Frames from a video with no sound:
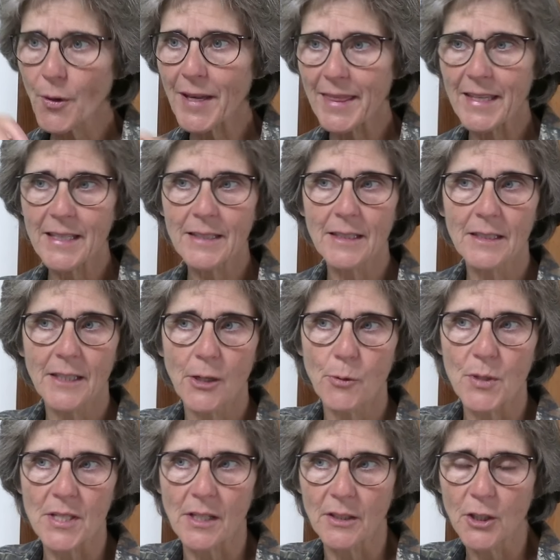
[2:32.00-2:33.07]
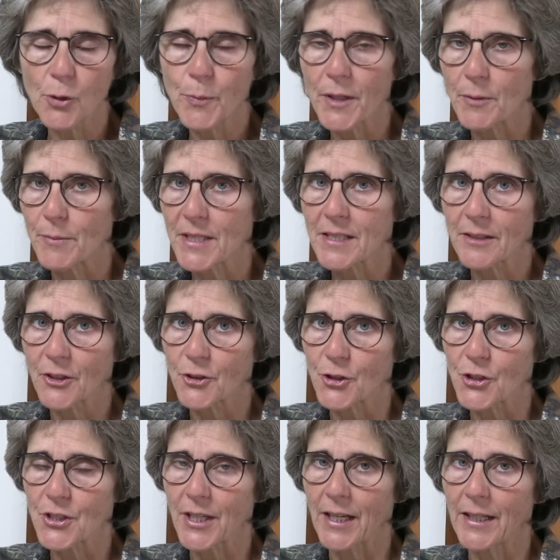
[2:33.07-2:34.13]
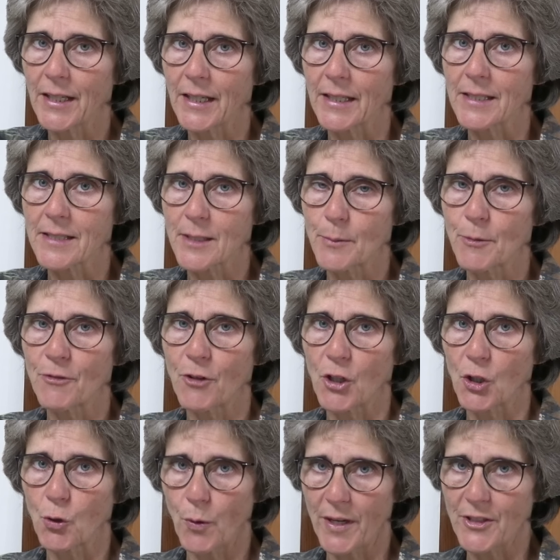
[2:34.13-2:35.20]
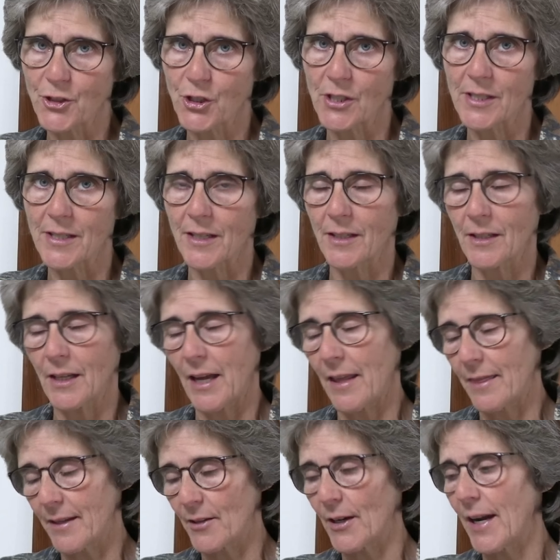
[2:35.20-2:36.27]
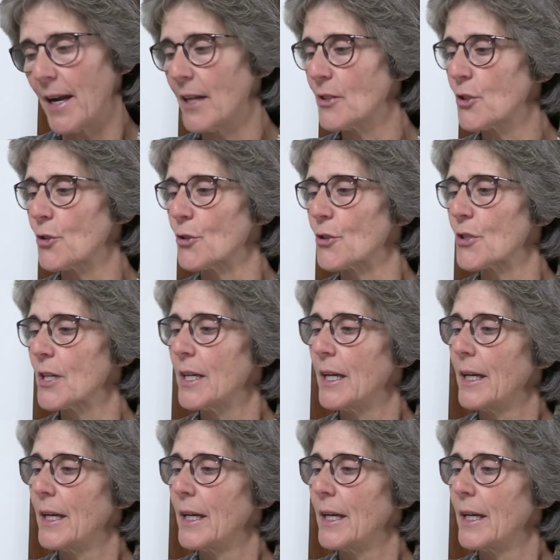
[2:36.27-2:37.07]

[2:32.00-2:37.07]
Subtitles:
think that there was a little bit of misunderstanding in some of our questions and their answers.